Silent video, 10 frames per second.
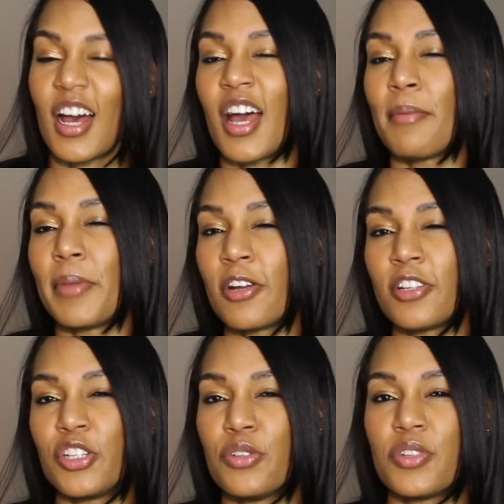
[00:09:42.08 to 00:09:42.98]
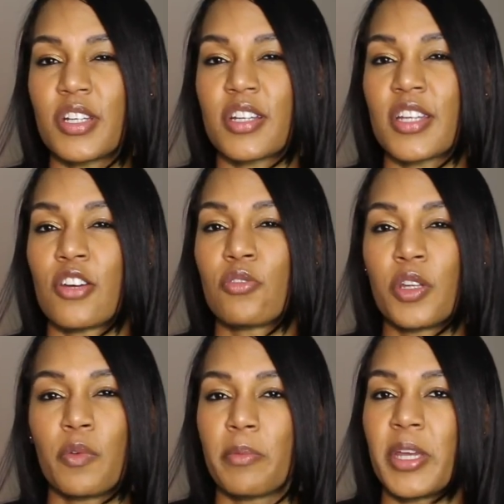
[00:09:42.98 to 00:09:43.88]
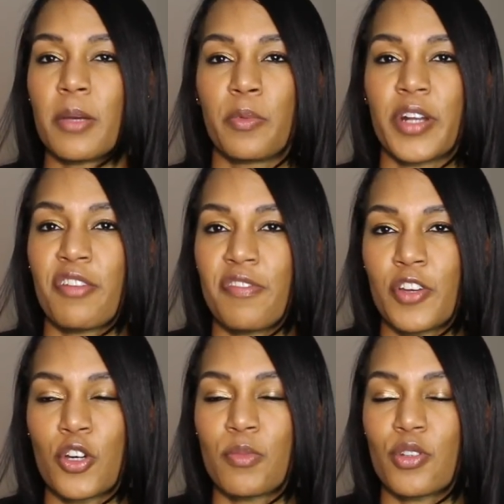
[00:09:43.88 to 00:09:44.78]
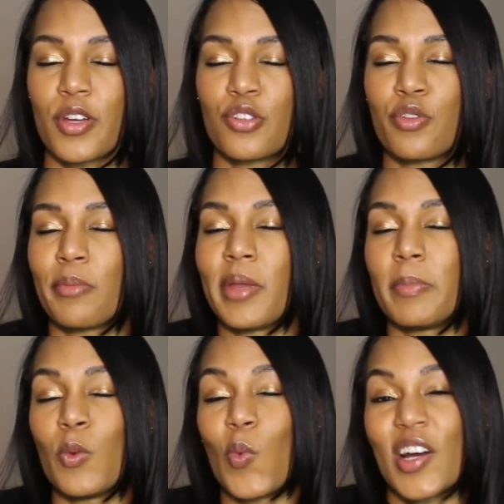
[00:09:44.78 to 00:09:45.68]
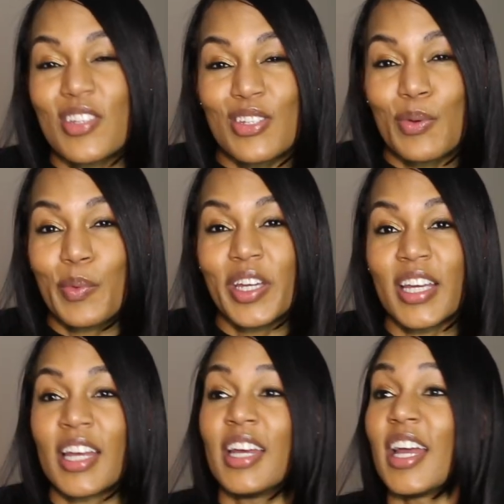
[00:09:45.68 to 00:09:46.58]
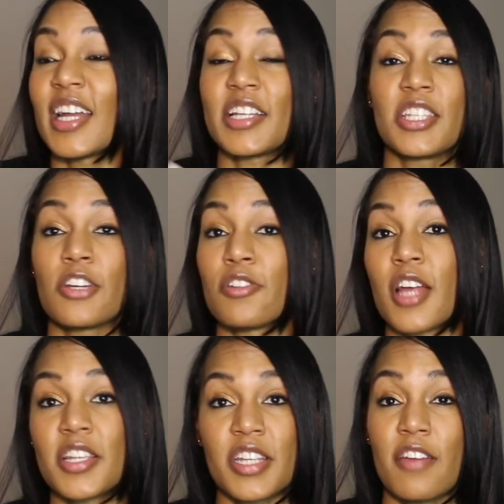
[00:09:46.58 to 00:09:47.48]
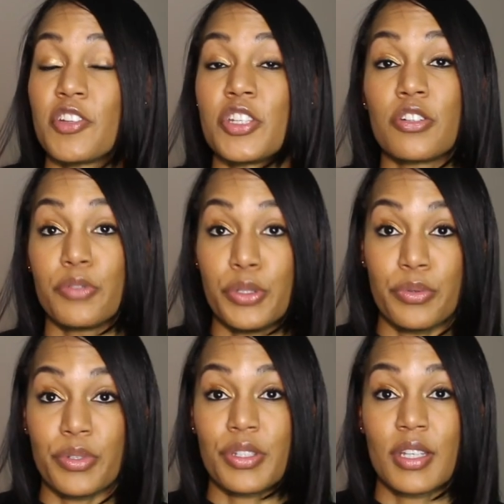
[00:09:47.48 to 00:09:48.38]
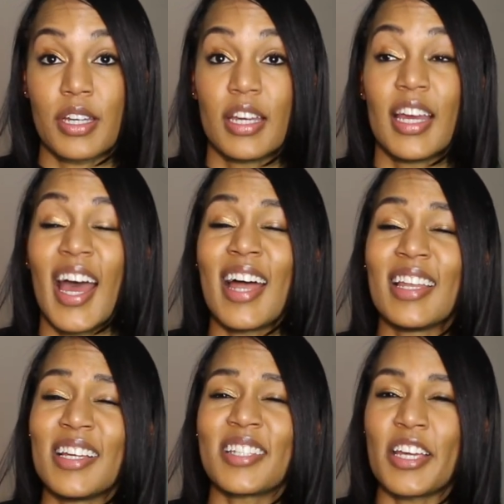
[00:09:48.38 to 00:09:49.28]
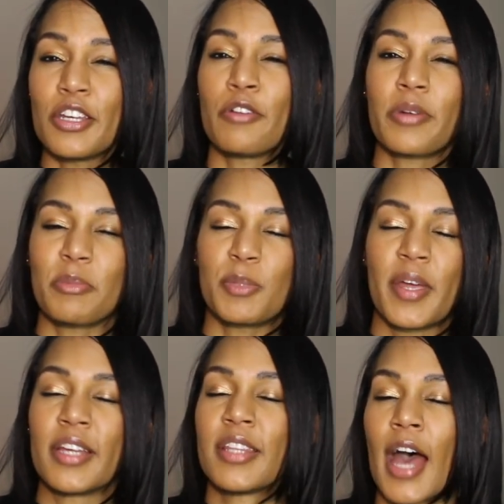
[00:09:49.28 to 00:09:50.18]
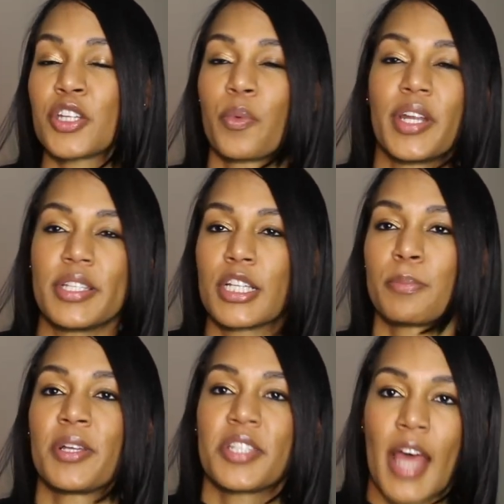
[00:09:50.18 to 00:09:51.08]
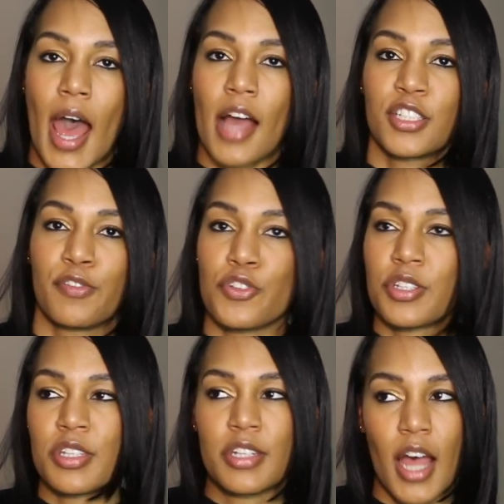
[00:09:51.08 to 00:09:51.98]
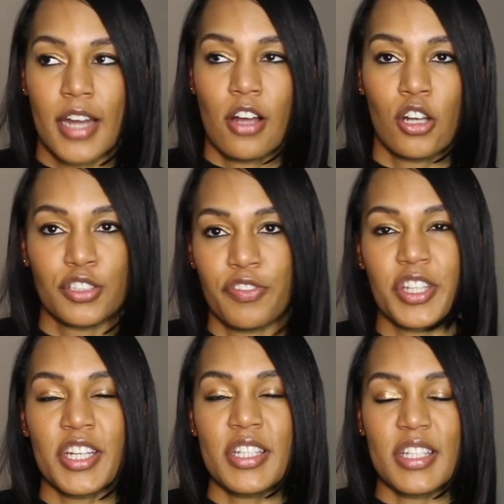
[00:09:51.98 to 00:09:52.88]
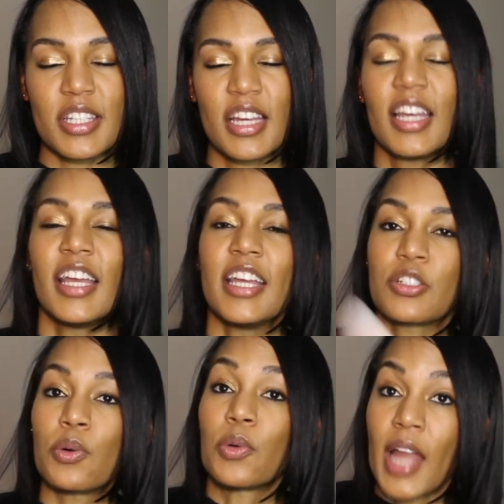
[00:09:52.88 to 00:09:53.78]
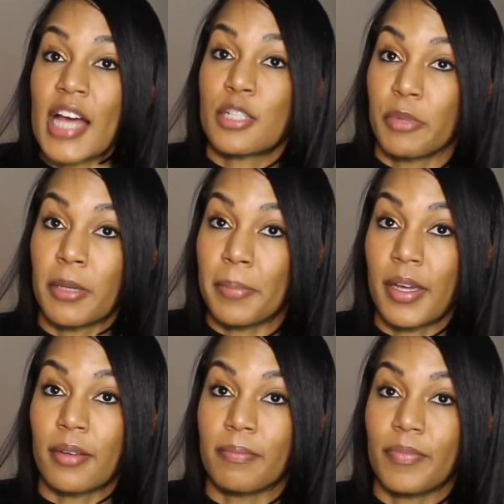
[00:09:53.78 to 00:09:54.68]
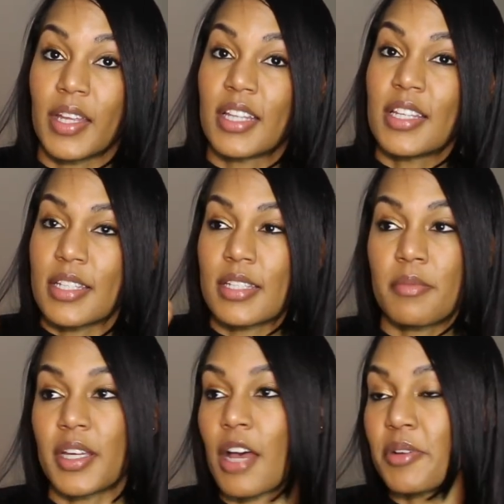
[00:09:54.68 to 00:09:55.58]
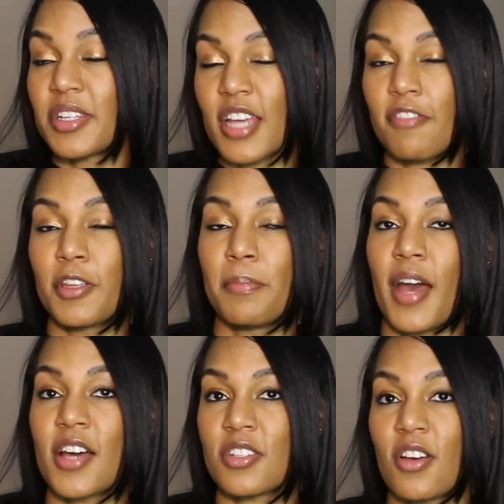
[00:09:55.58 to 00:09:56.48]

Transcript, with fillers: I barely use it because I only wear makeup when I film, so I do it maybe once a week, and I sterilize it every single use. At least I know when I'm spending that $26 plus tax versus the $9 for this, it's gonna last me a bit. This is something I would definitely pass